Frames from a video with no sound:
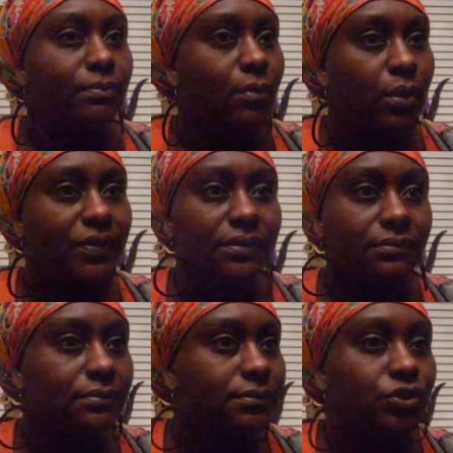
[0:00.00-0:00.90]
more than
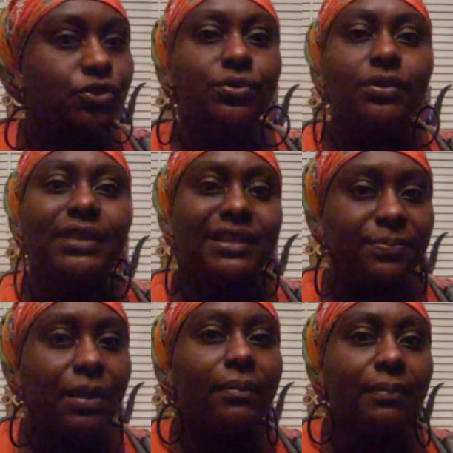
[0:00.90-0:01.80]
sure that's
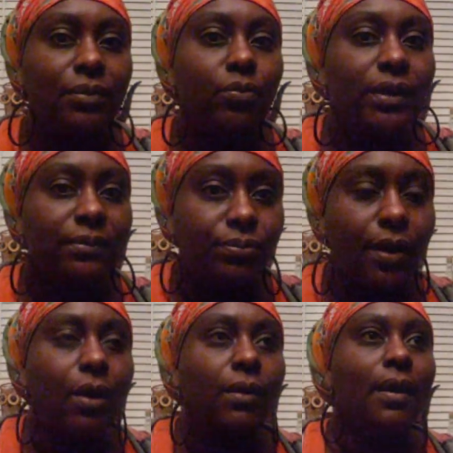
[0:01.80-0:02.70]
probably what it
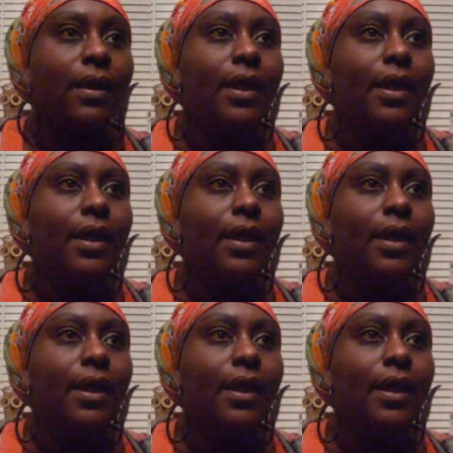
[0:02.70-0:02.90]
brought,